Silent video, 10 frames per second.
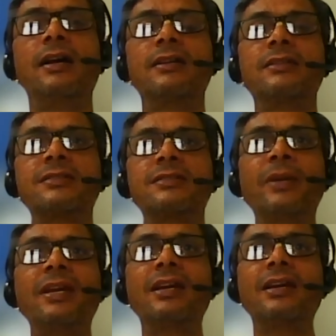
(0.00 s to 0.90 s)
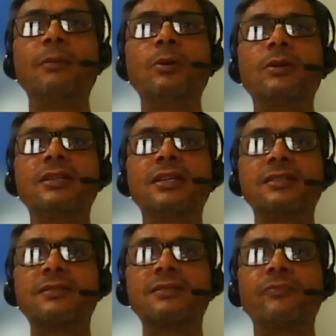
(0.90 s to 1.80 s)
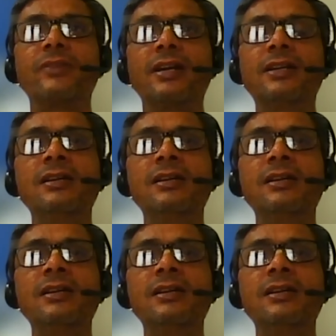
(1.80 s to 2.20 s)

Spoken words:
speaking about this, right,